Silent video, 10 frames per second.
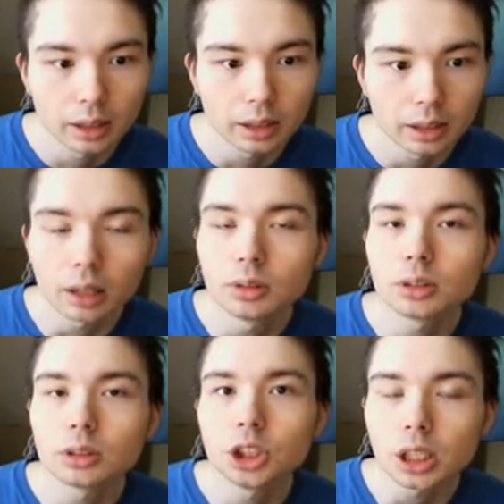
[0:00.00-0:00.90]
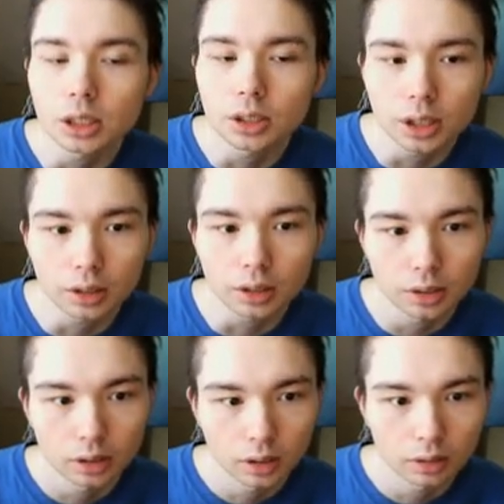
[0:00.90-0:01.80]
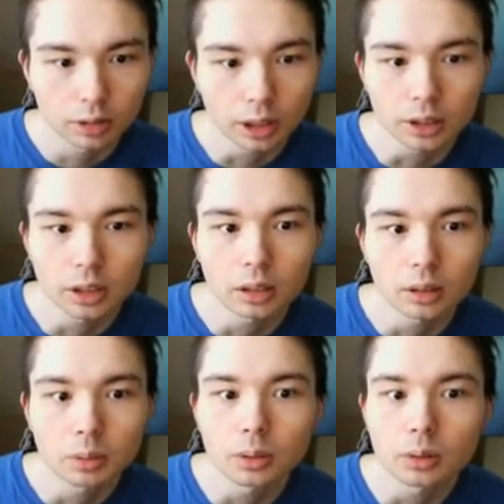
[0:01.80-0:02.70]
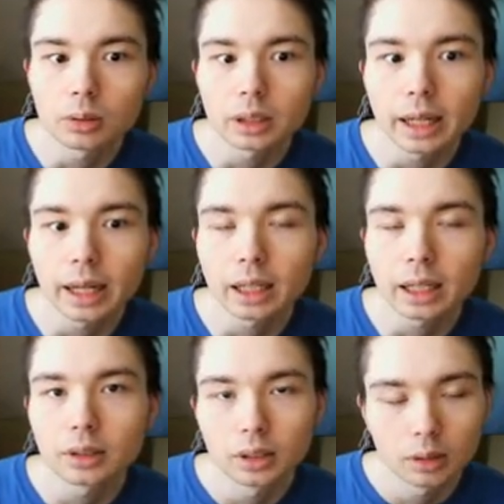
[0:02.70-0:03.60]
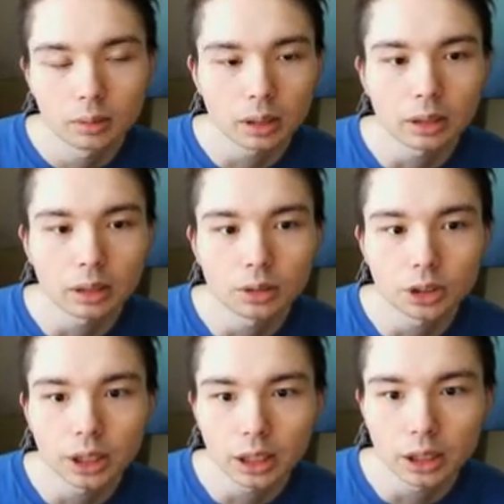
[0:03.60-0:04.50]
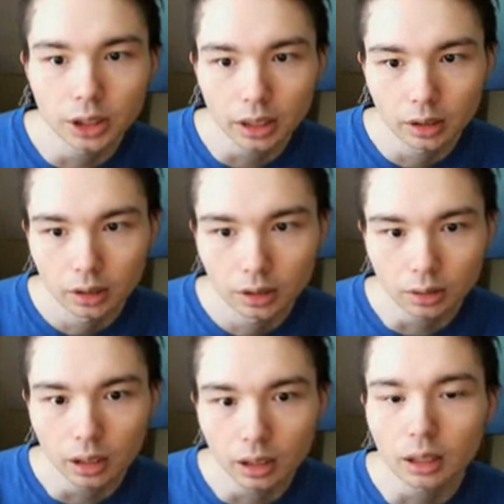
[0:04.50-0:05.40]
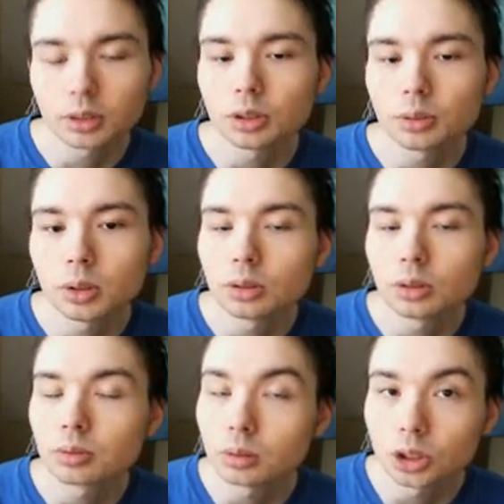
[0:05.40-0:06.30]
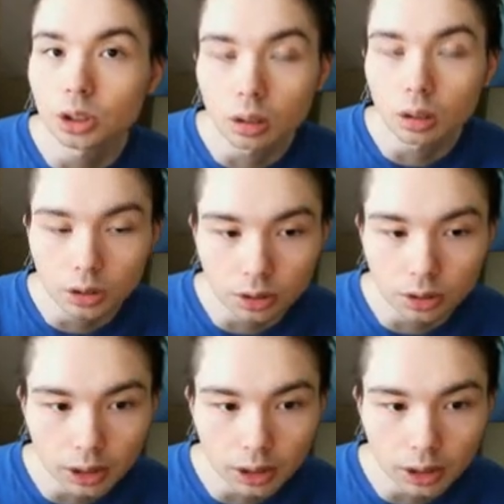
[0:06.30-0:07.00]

Now rook g6, threatening the pawn and playing rook g8 check. So I love this beautiful geometry